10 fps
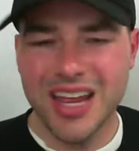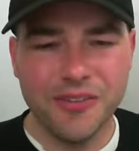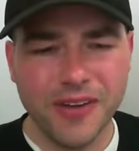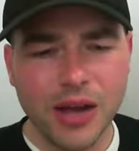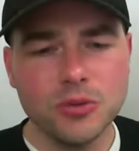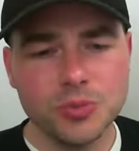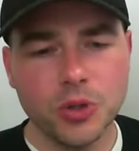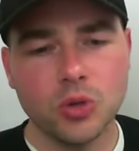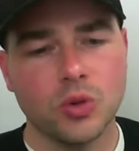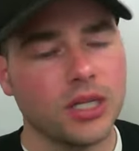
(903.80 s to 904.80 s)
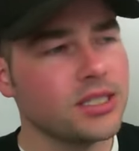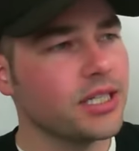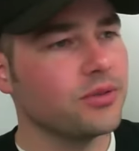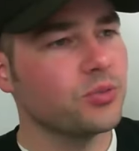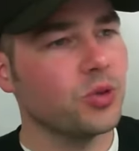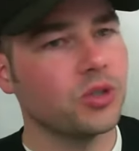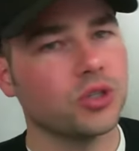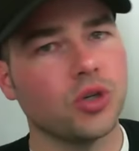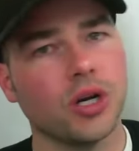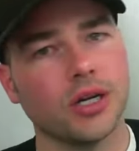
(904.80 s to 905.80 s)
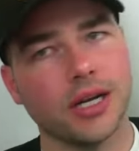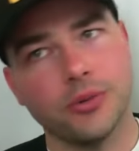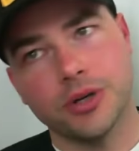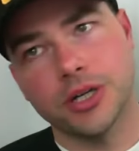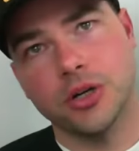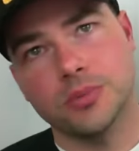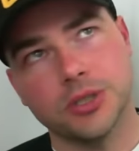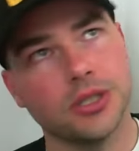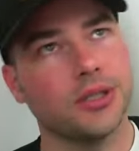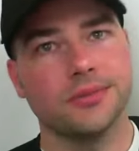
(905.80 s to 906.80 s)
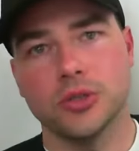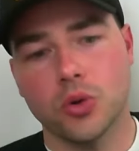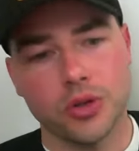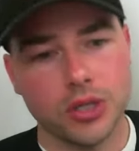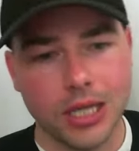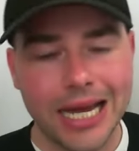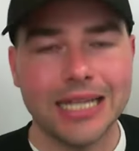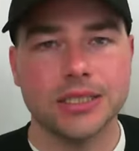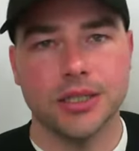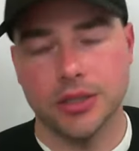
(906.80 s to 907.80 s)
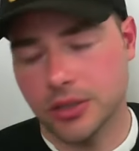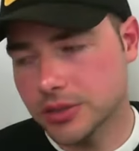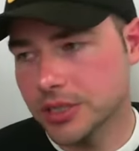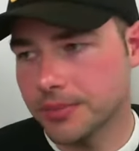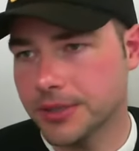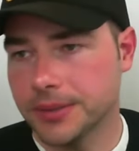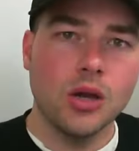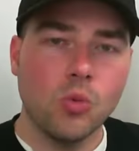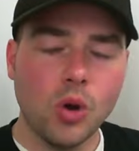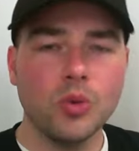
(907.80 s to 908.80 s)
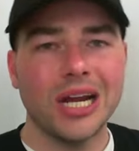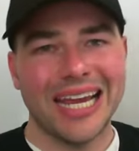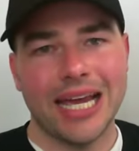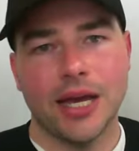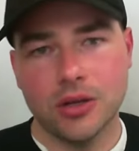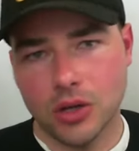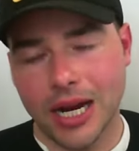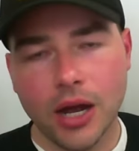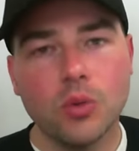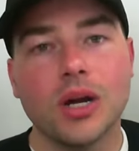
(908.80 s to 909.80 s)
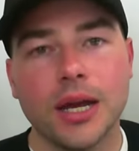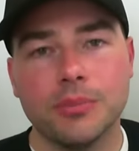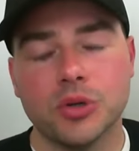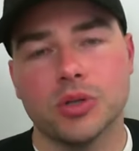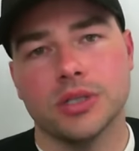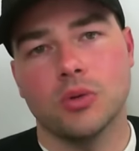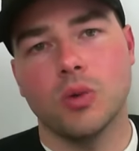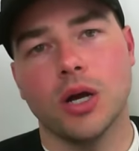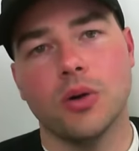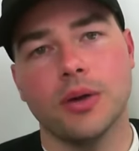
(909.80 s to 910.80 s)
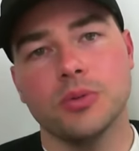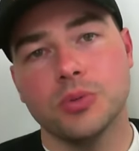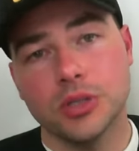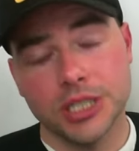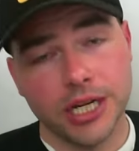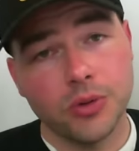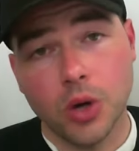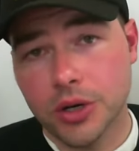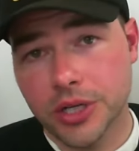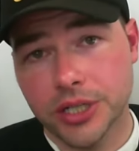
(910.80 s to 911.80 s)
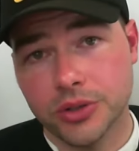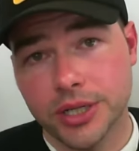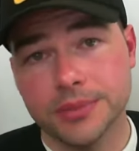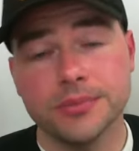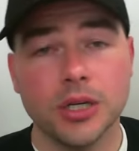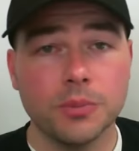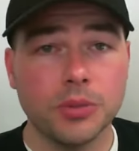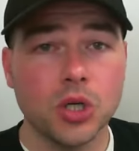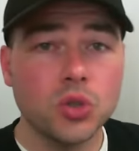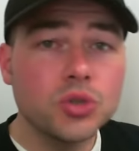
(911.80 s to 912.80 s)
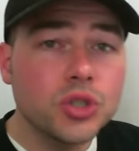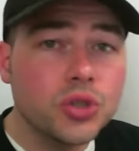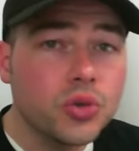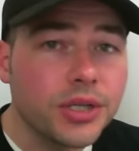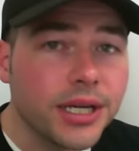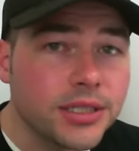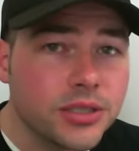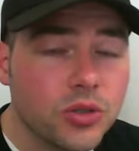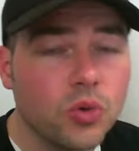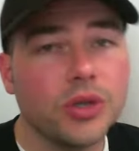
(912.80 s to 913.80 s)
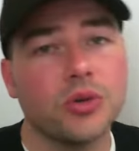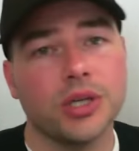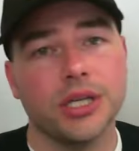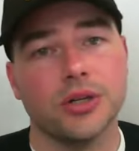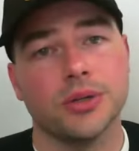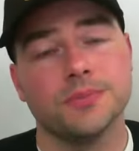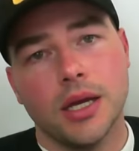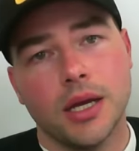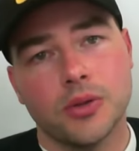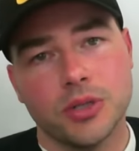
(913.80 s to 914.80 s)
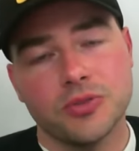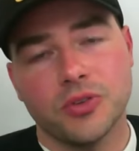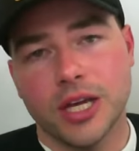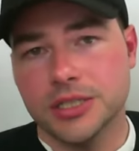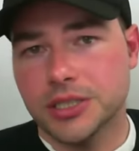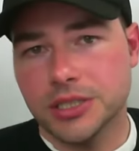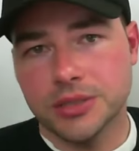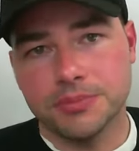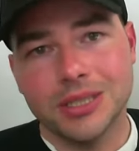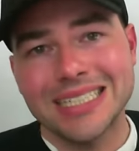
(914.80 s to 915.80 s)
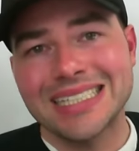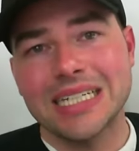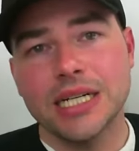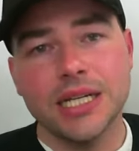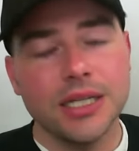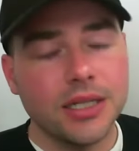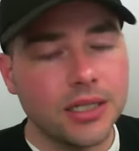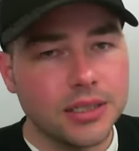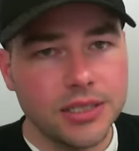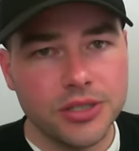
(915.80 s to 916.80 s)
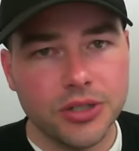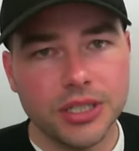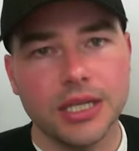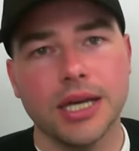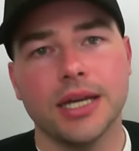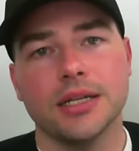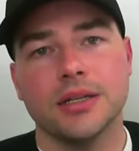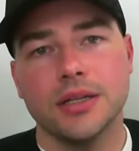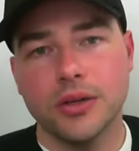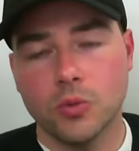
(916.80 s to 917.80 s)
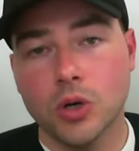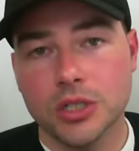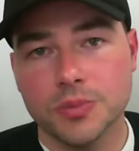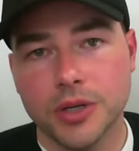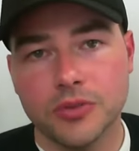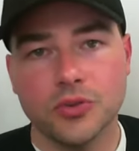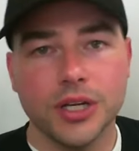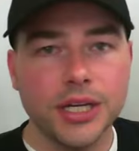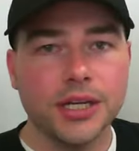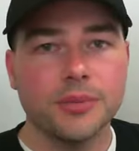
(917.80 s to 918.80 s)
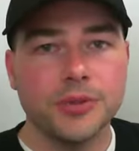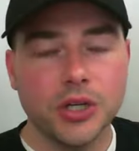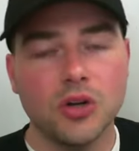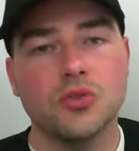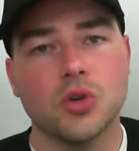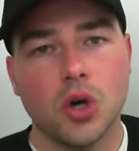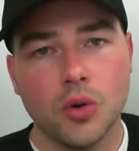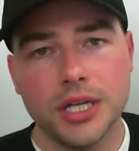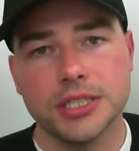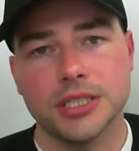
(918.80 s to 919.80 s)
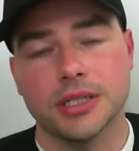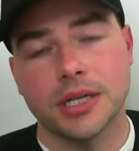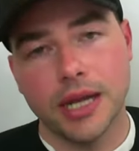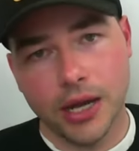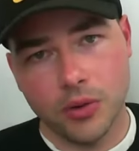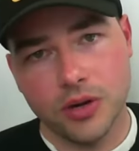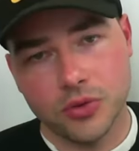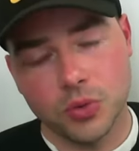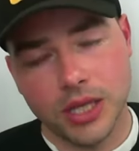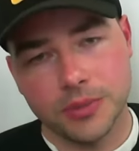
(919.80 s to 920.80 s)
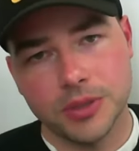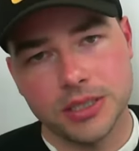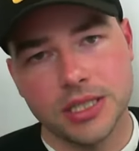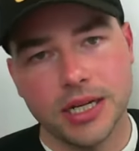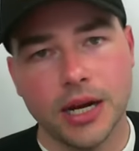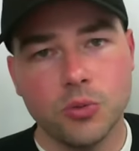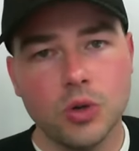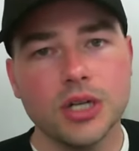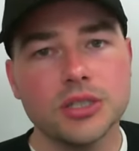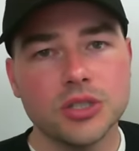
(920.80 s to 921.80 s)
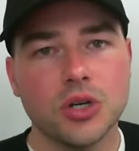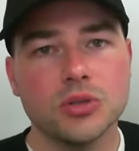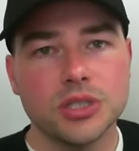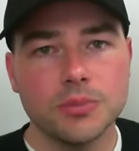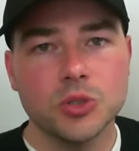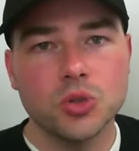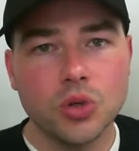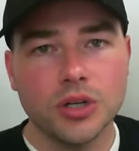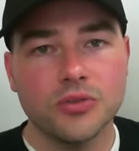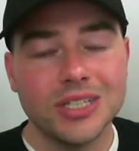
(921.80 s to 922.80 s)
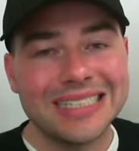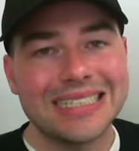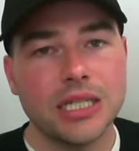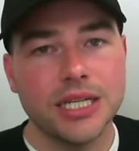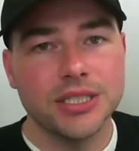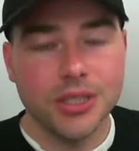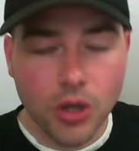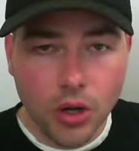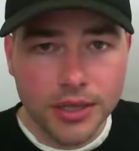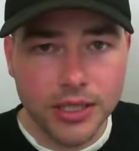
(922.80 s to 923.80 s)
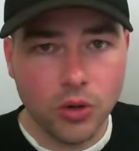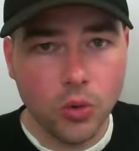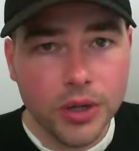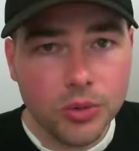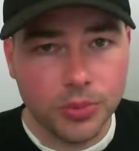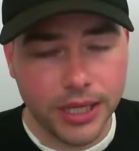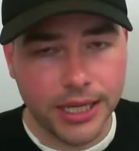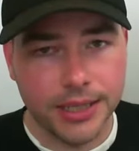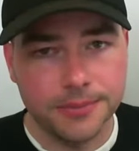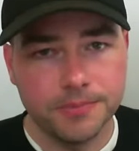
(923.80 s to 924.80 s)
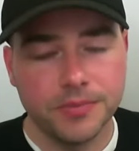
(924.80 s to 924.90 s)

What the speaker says: If I was building one, let's say I was building a truck and I wanted to go up to northern Alaska or something, what would I add or how would I build it? Well, I would put a jacket water heater in opposed to an engine oil heater. And the reason for that is just simplicity, easier to get, it works better for heating up the overall engine. However, with that being said, I would install some sort of insulation on the oil pan